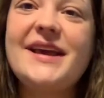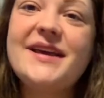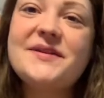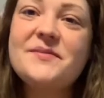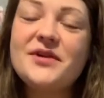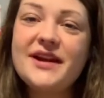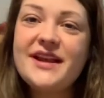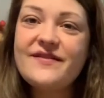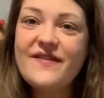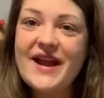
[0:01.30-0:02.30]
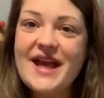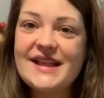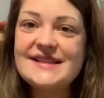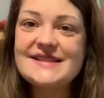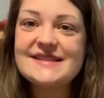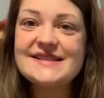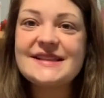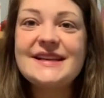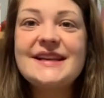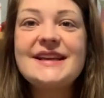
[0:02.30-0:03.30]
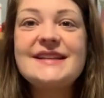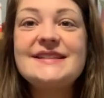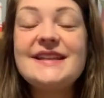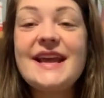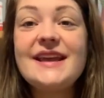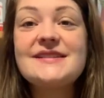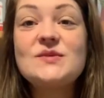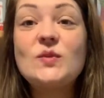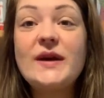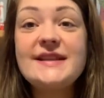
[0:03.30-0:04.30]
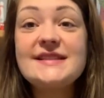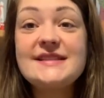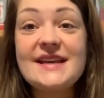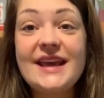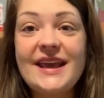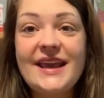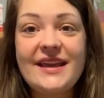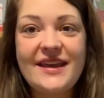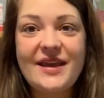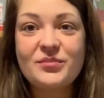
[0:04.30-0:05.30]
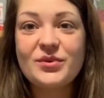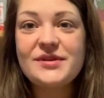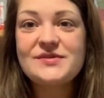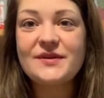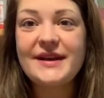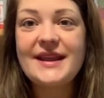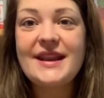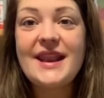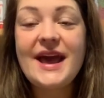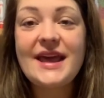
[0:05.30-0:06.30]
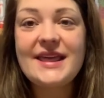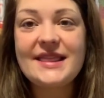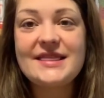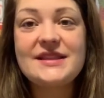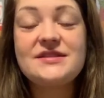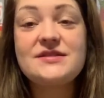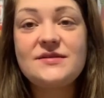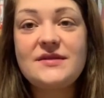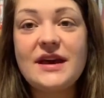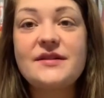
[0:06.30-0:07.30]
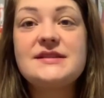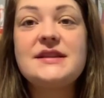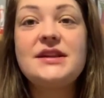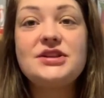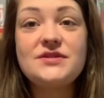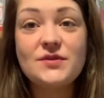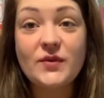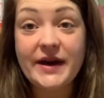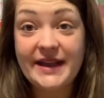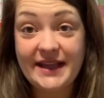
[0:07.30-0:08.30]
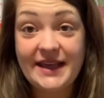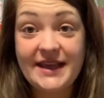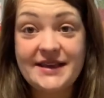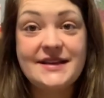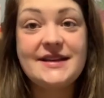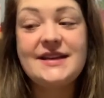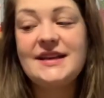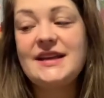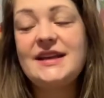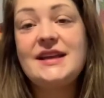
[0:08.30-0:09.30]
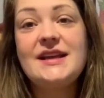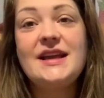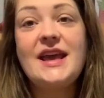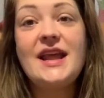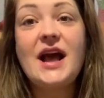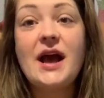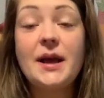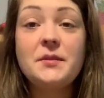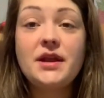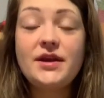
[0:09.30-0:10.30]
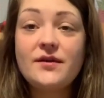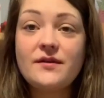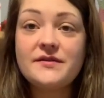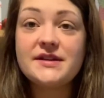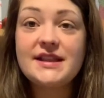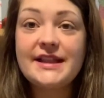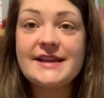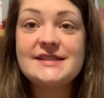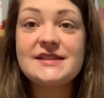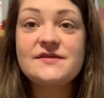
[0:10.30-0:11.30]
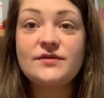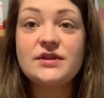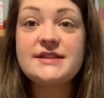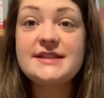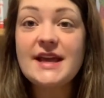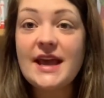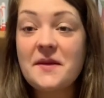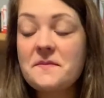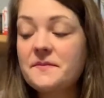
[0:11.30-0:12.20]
Good morning, friends. Today is Wednesday, April 29th, 2020, and I'm going to go over the lessons for today.